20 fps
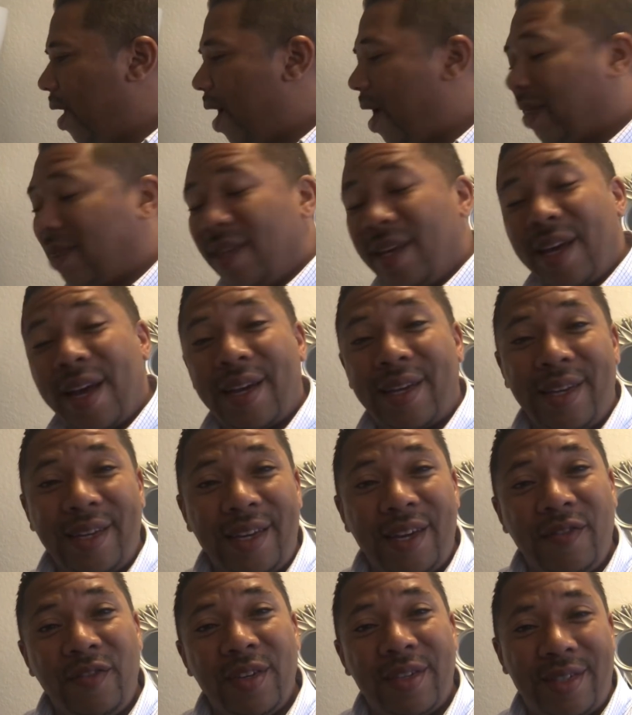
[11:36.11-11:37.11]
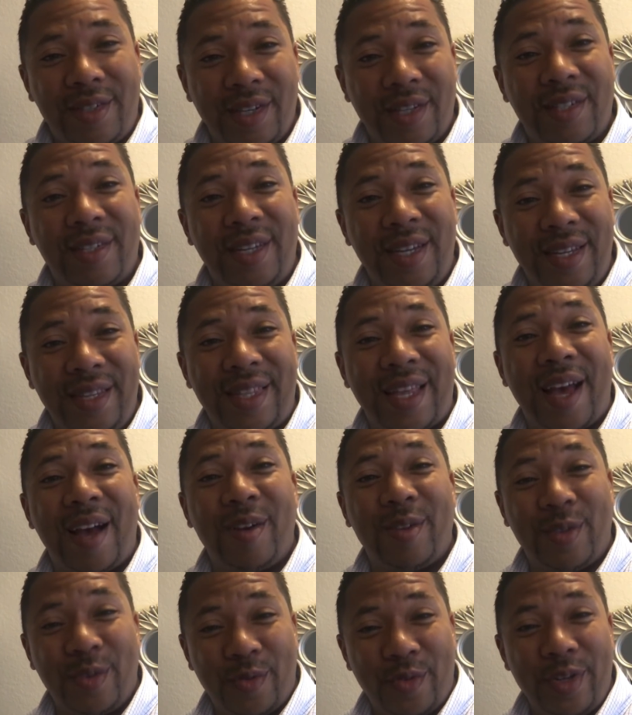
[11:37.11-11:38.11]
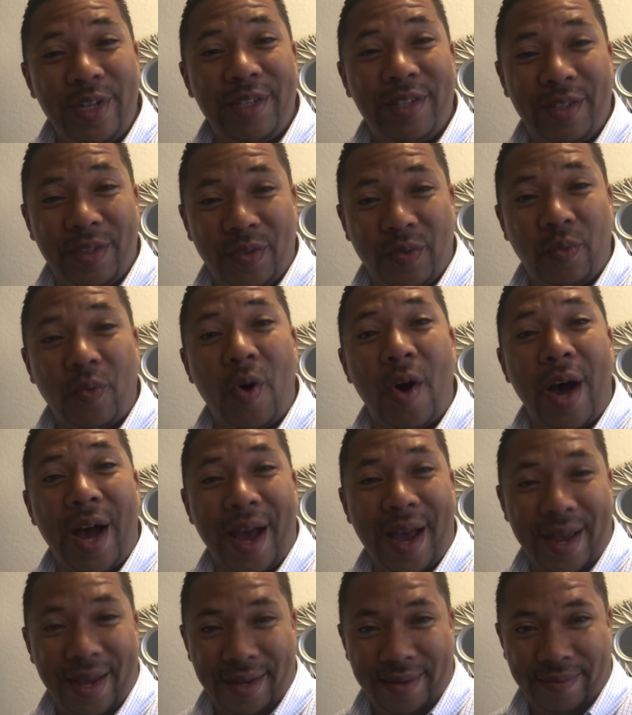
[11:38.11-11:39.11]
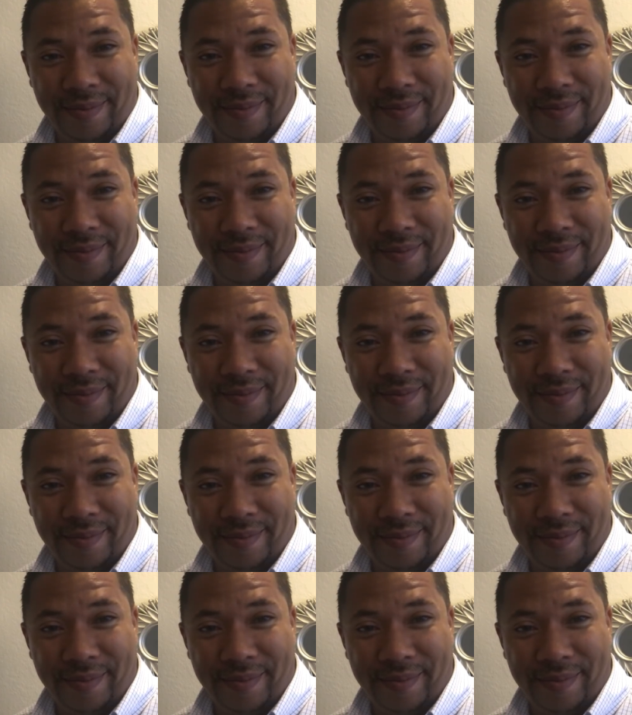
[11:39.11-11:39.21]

I think I can give you 16,000 reasons why.